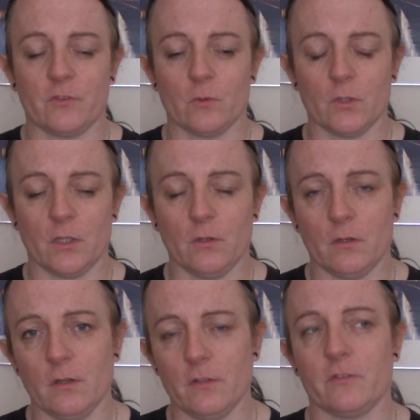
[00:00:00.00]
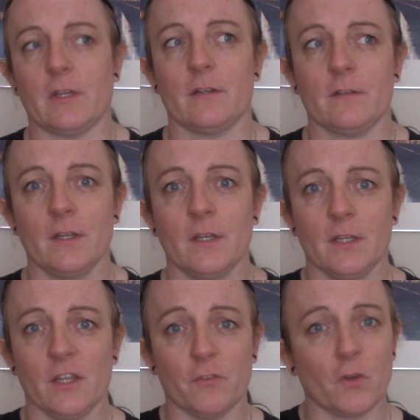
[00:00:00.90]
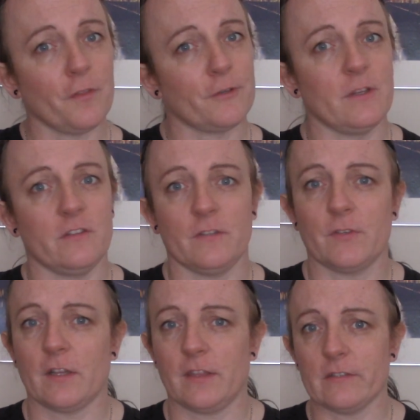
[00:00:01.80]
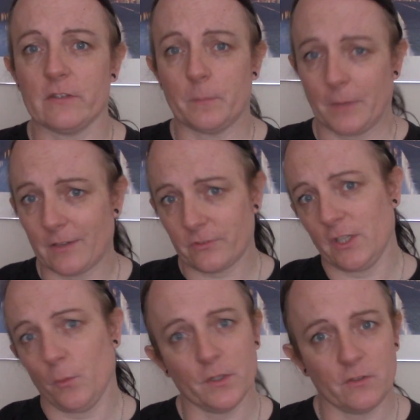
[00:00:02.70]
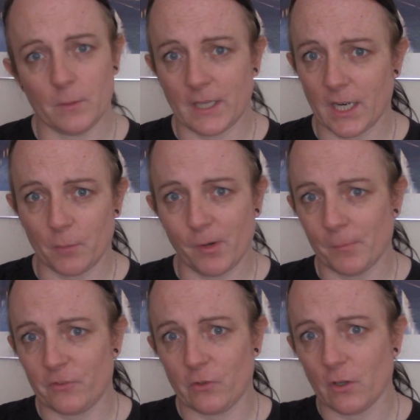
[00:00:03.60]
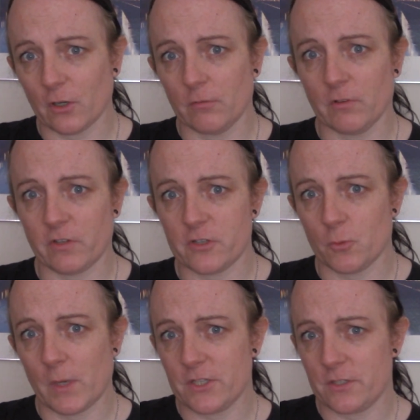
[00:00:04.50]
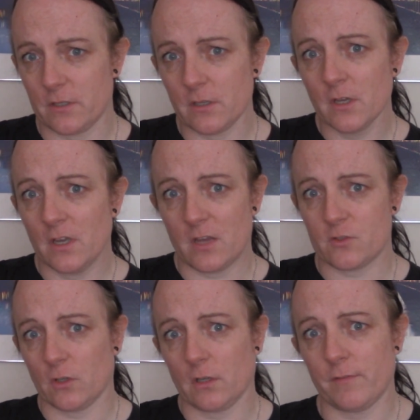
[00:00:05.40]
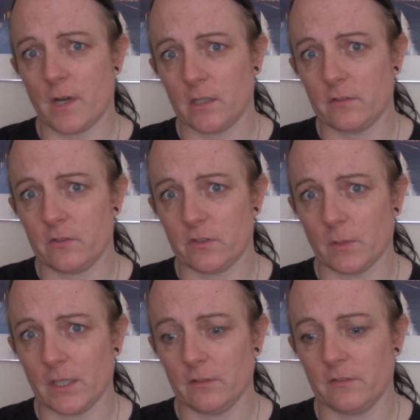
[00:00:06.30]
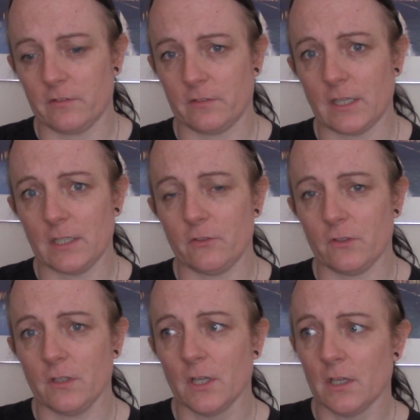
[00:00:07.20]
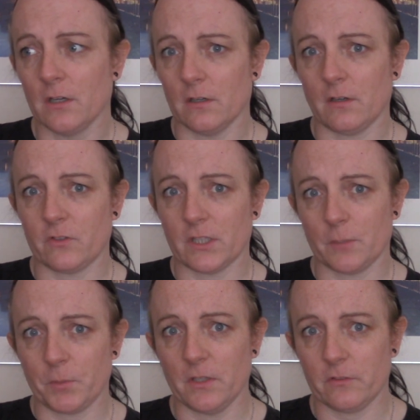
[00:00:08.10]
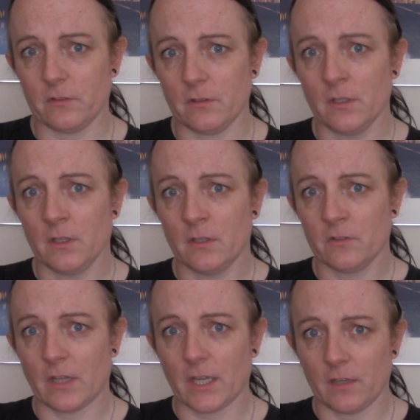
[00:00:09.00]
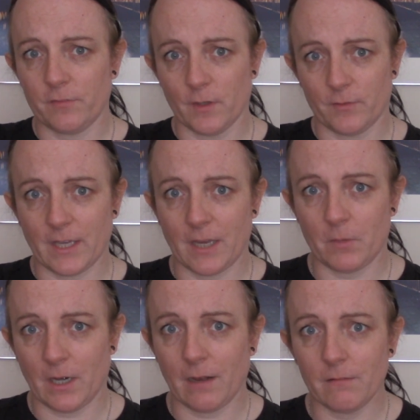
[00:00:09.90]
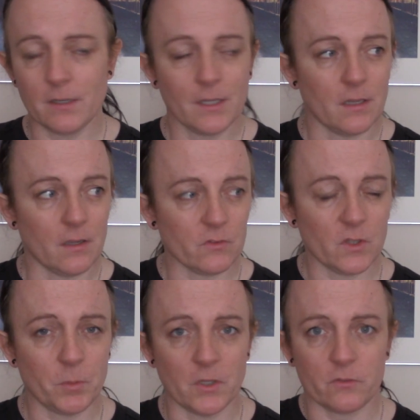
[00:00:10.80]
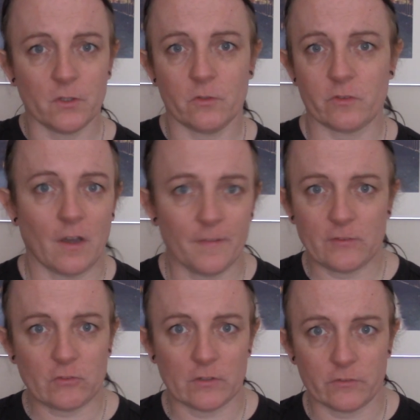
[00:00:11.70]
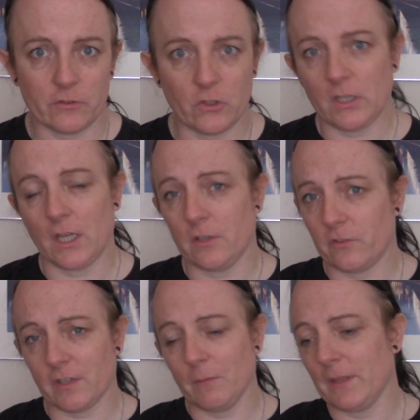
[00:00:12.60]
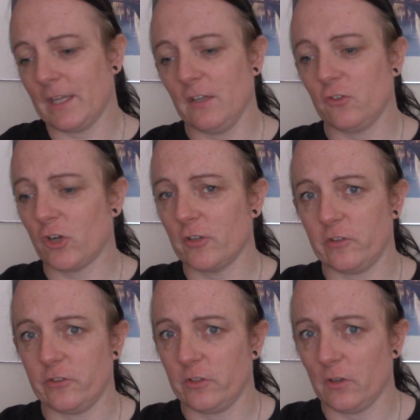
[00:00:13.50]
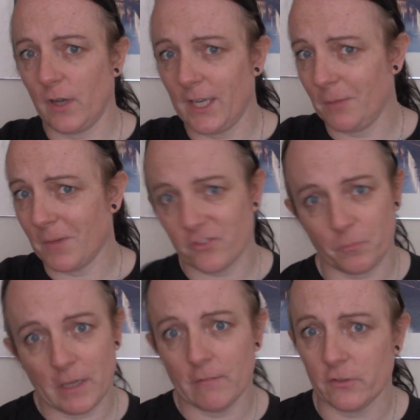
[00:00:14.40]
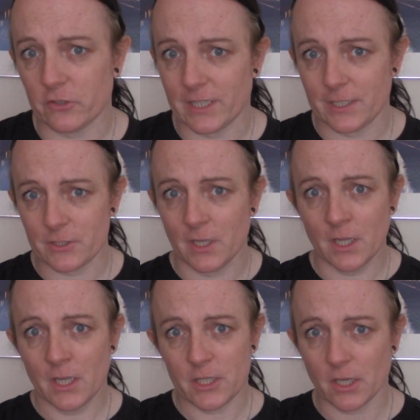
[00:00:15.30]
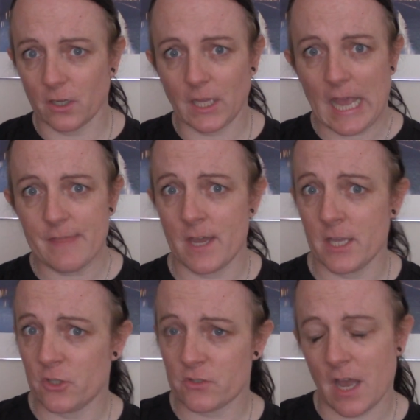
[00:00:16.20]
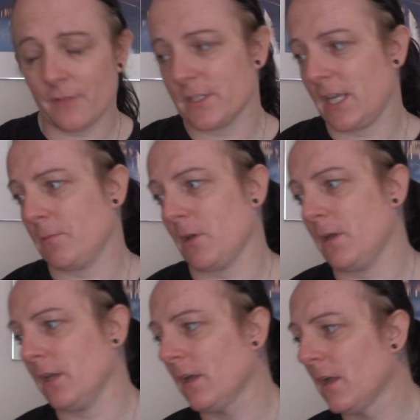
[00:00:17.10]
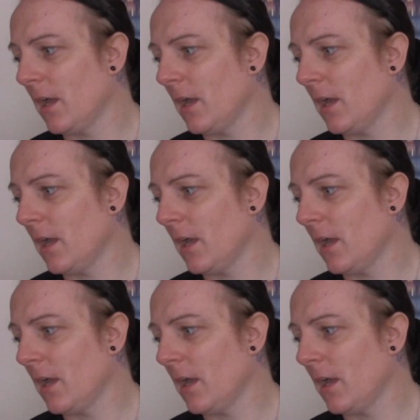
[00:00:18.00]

So understand you've got through these difficult things in the past, and you will do again. I promise you, your current situation is not your final destination. Understand the person standing in front of the camera now isn't the person who started this transition, and it's the same with any transition or any massive period of change. You're going to get there, you just have to keep going.